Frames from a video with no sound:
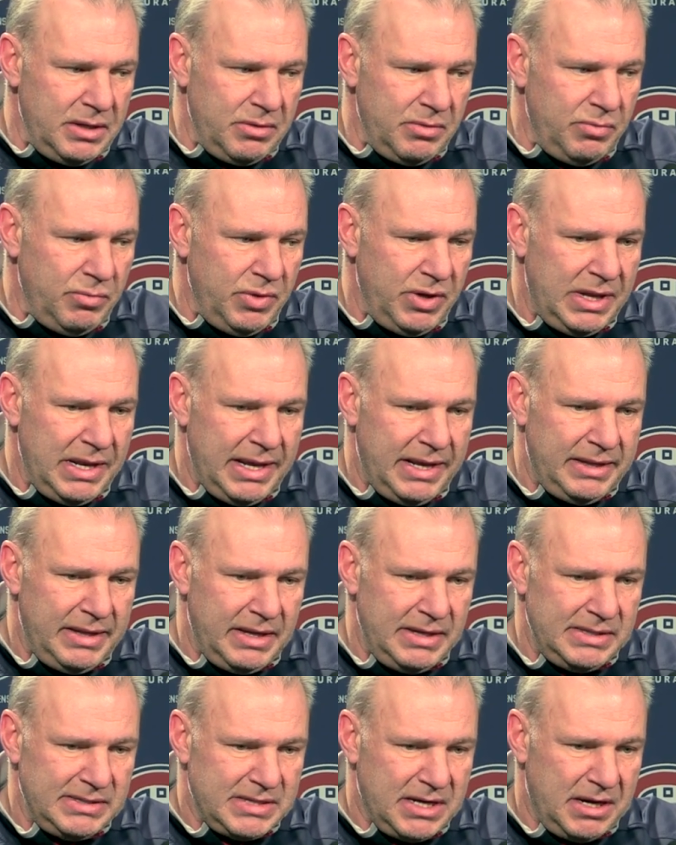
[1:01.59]
we're glad
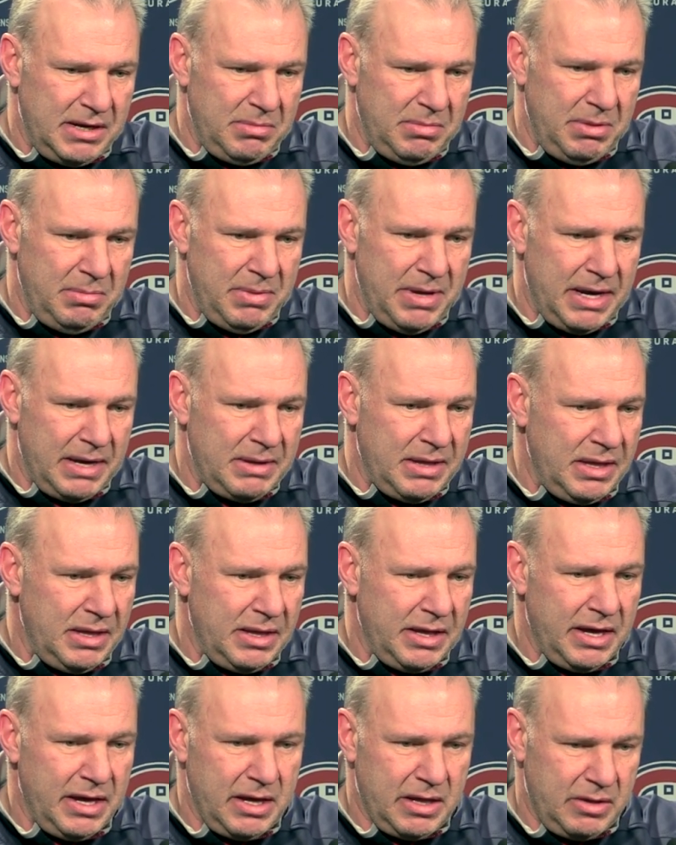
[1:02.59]
that he's going to be back. A
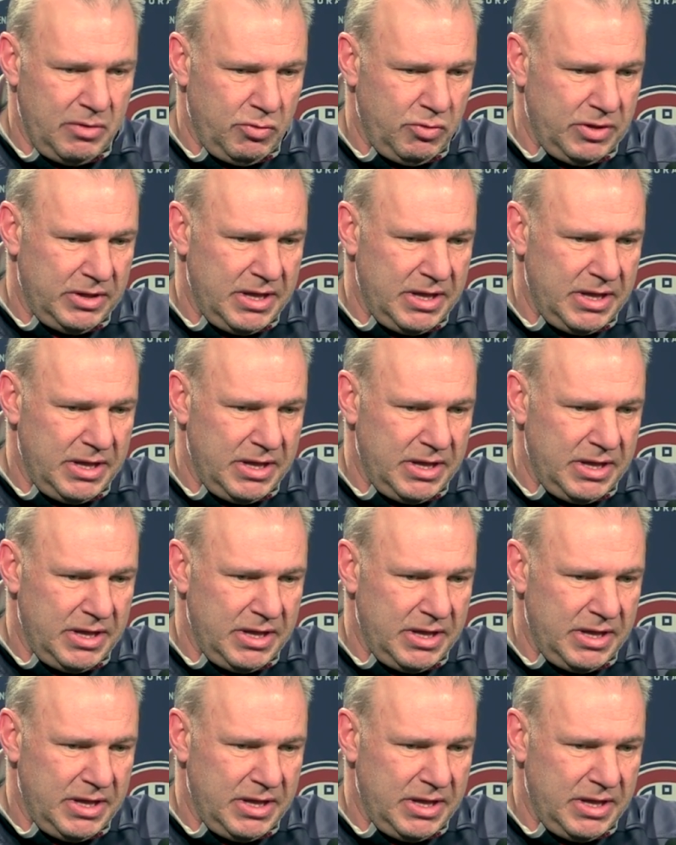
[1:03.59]
guy could